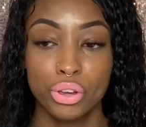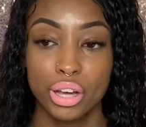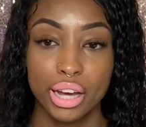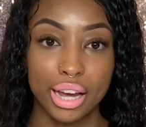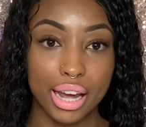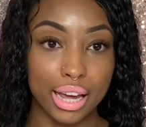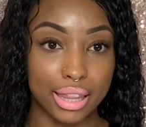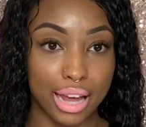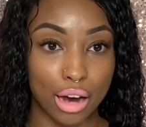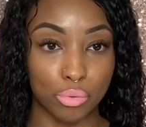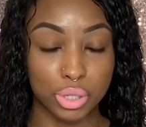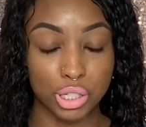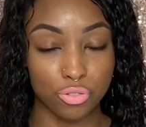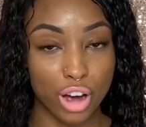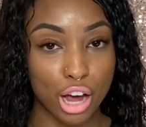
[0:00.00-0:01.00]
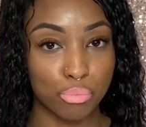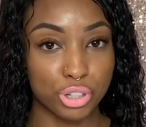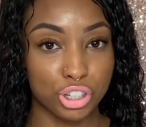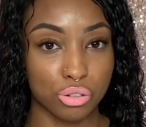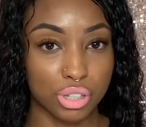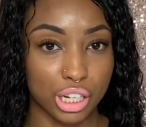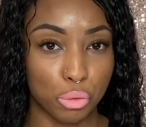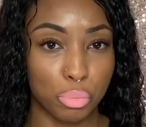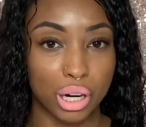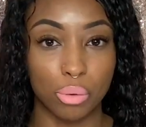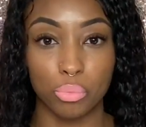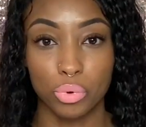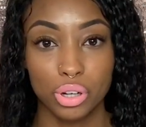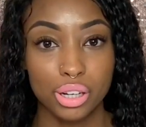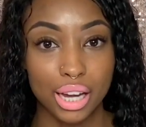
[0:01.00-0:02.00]
And that was fine. But she was like, but I'm
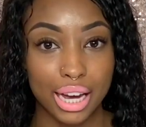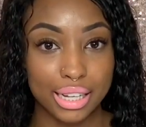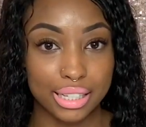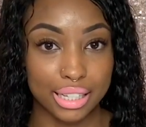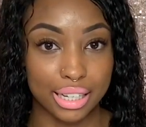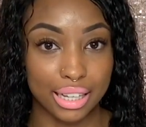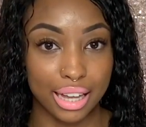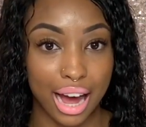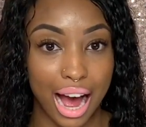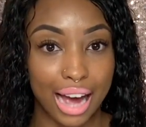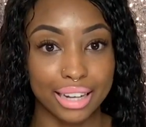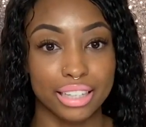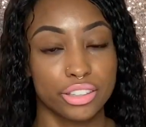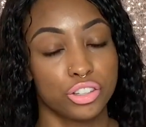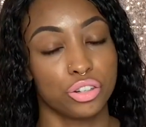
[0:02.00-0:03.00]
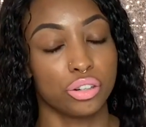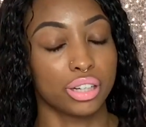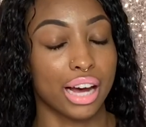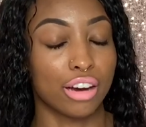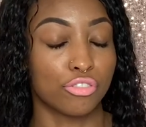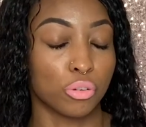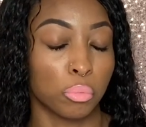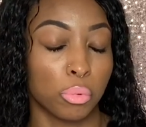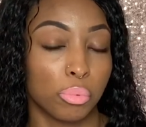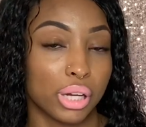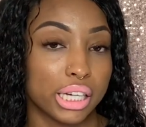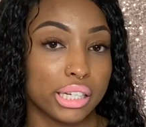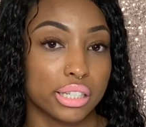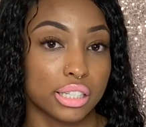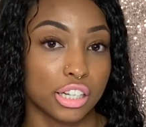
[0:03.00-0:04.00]
realizing I get to do that from a
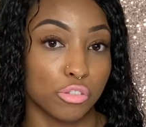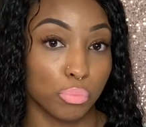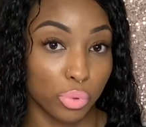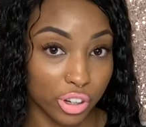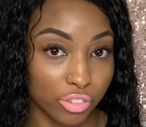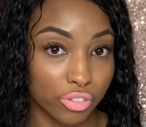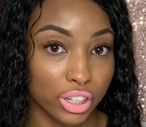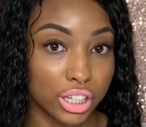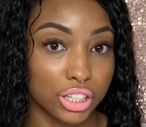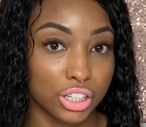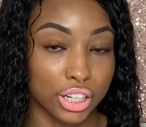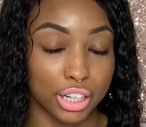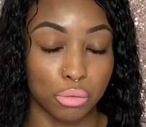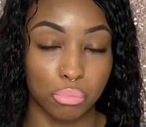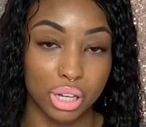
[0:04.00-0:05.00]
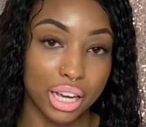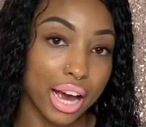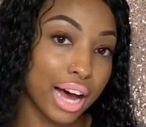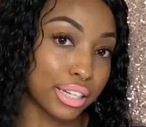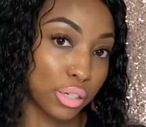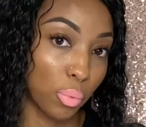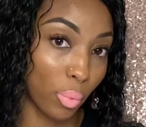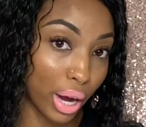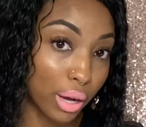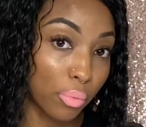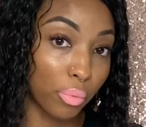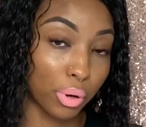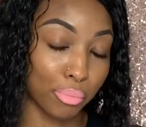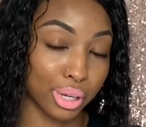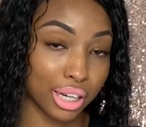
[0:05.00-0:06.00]
place of privilege. Like, me as a white
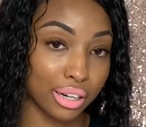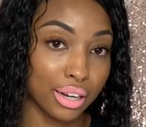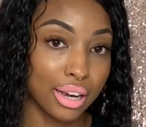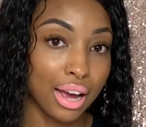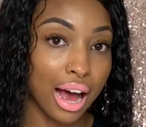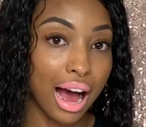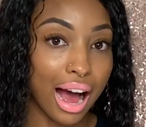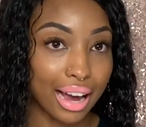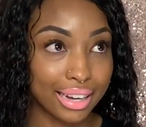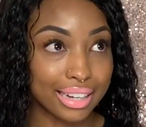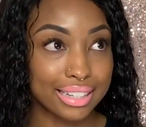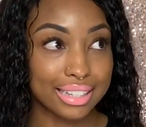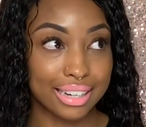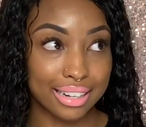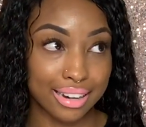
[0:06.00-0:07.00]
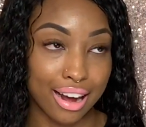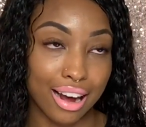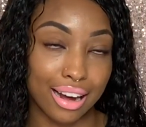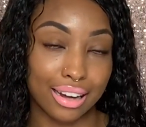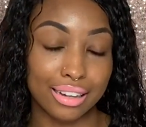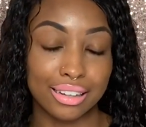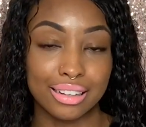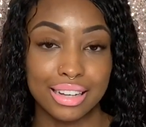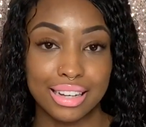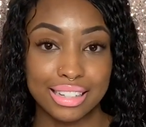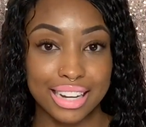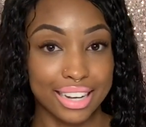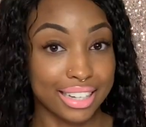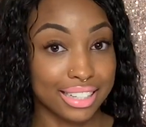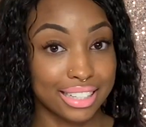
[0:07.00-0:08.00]
woman, I get to not
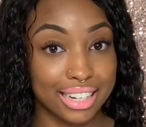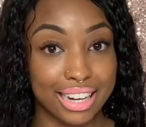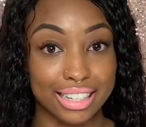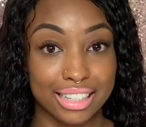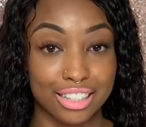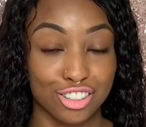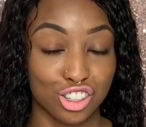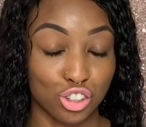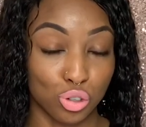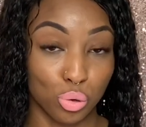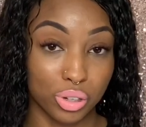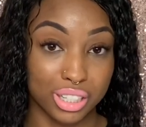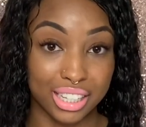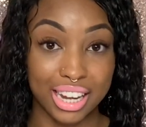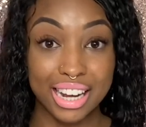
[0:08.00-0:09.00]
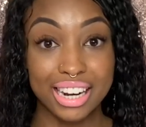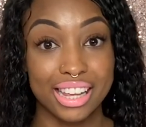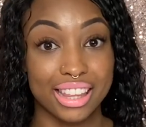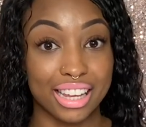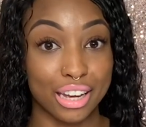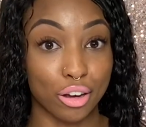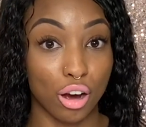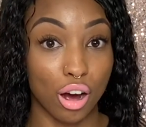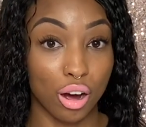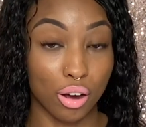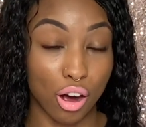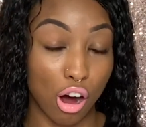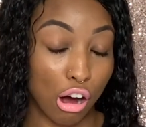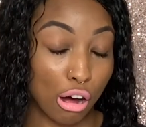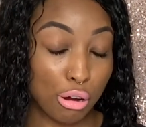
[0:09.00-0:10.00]
take a stance towards anything
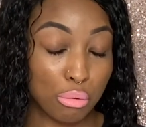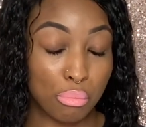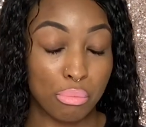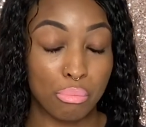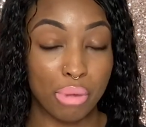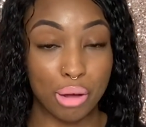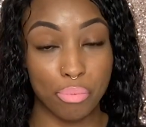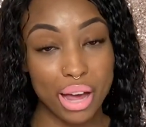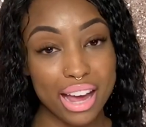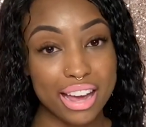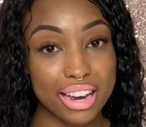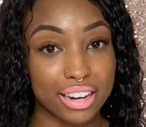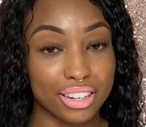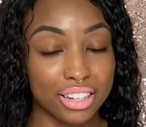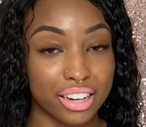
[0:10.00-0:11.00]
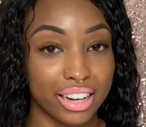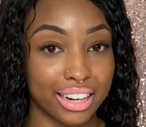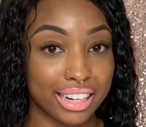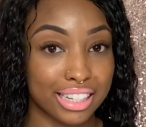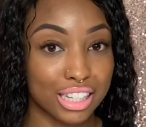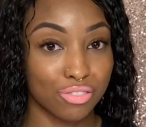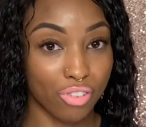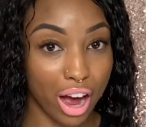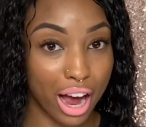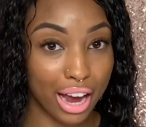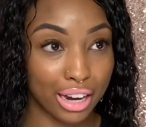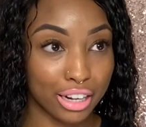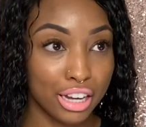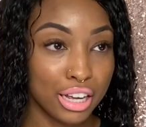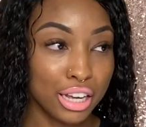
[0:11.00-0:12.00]
on my page and it's fine,
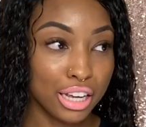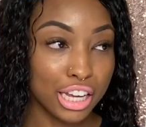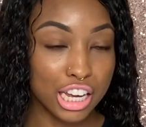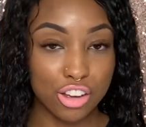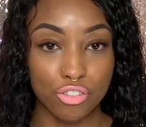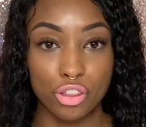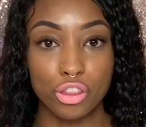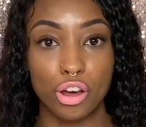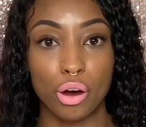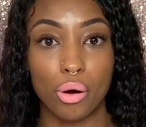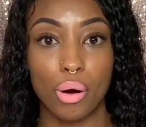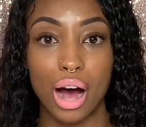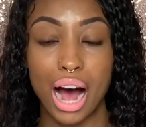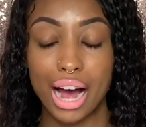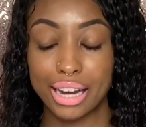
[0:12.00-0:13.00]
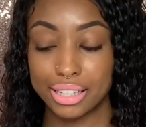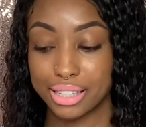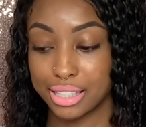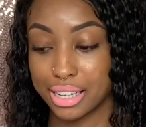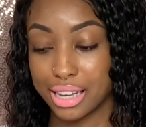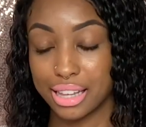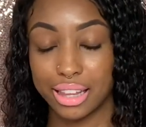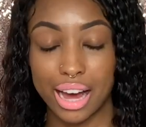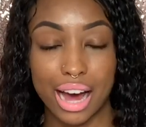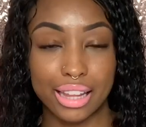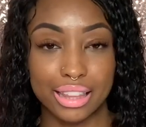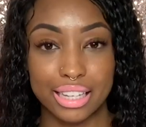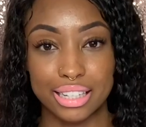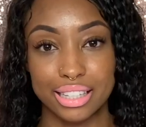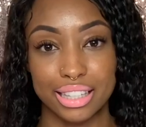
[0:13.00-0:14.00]
even though I see that
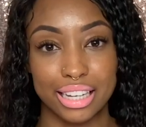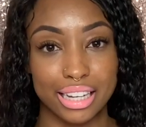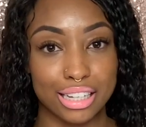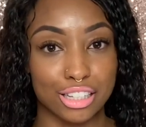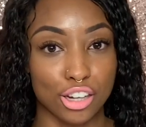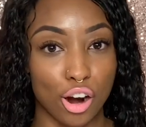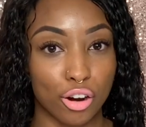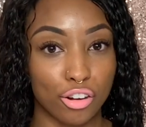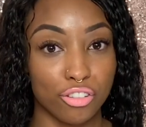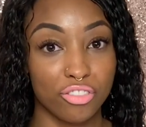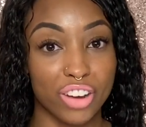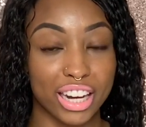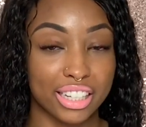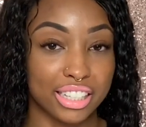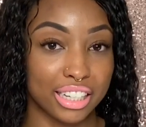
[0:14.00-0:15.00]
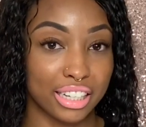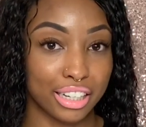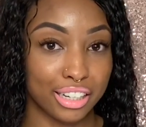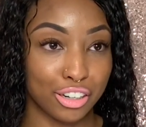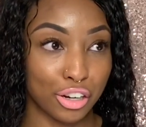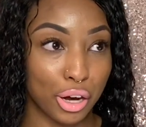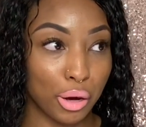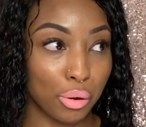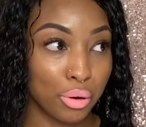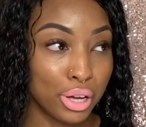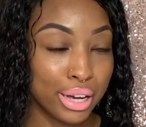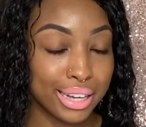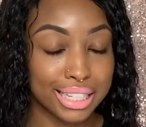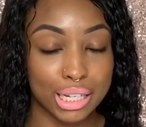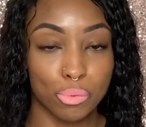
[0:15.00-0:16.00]
these things are affecting, you know,
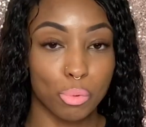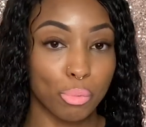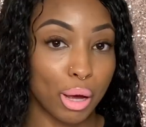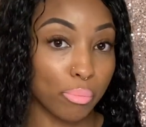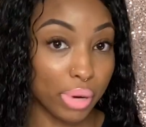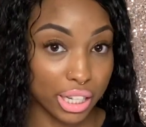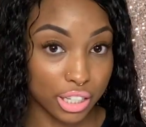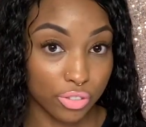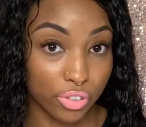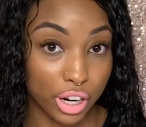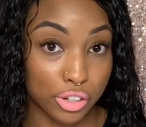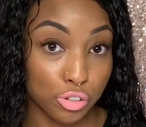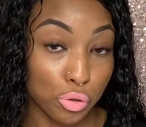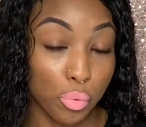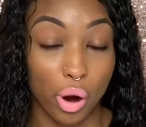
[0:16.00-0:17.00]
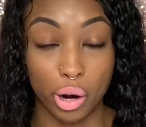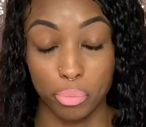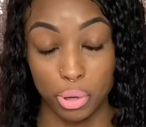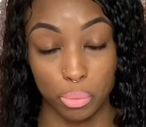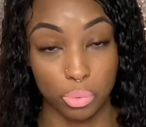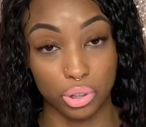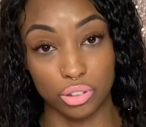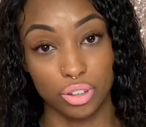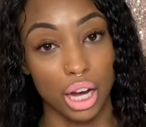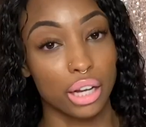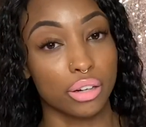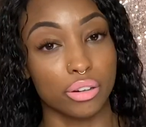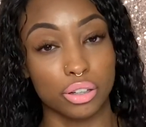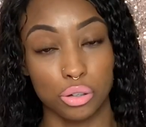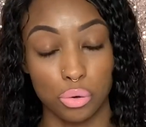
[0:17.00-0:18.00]
some of my best friends who are people of color
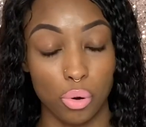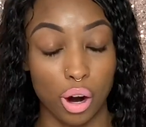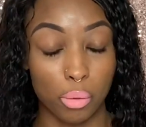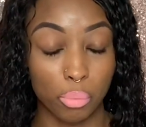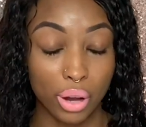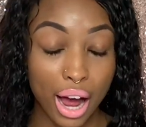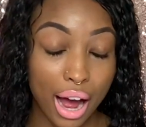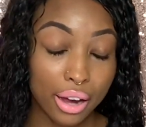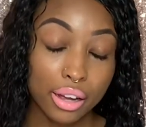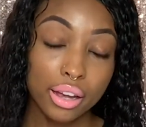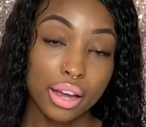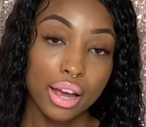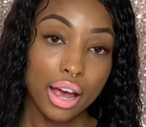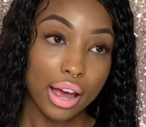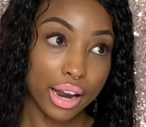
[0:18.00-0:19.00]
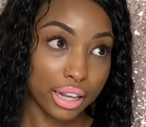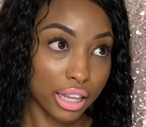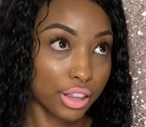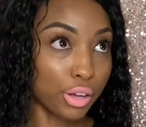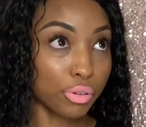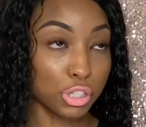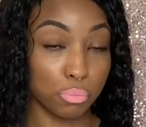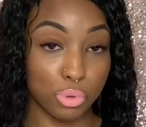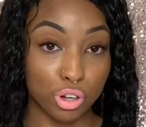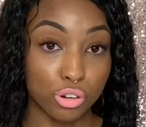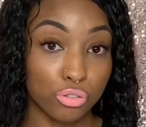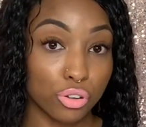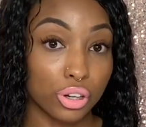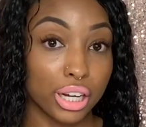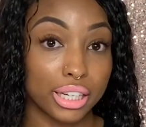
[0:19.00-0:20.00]
and who are Black. And I thought that was
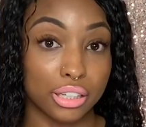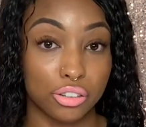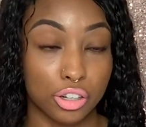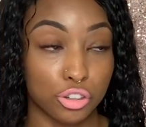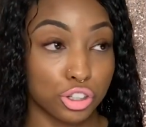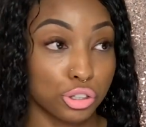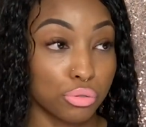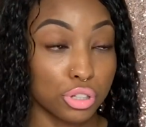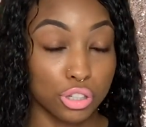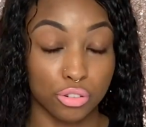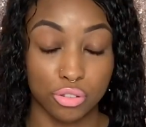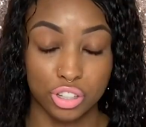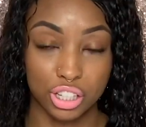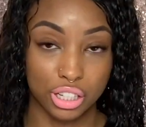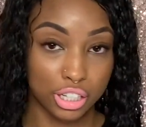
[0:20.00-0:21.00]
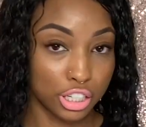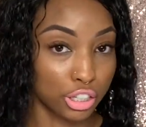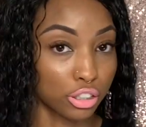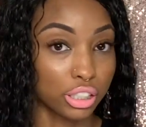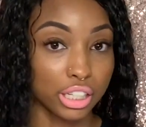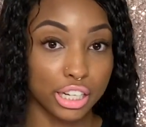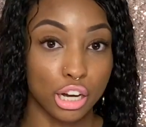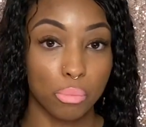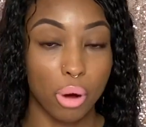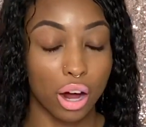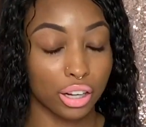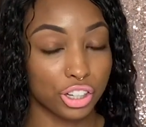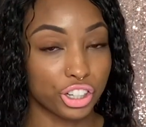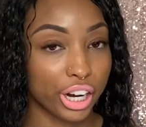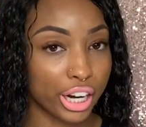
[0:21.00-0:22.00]
beautiful. Like, you know, she was sincerely
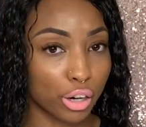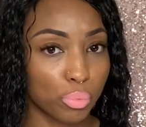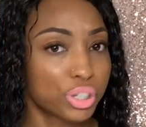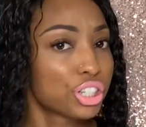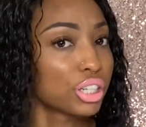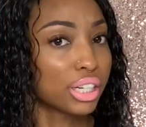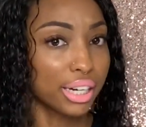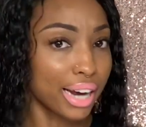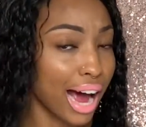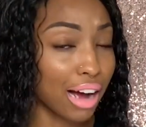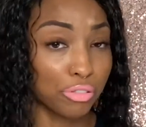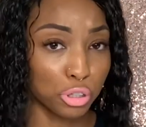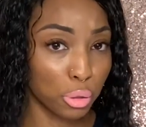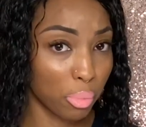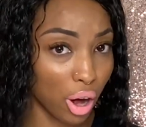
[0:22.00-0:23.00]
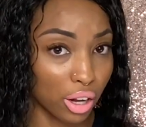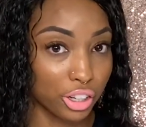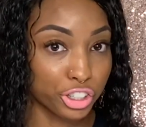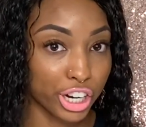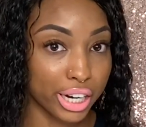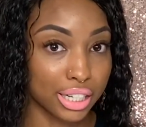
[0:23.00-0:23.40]
apologetic, but she didn't have to apologize.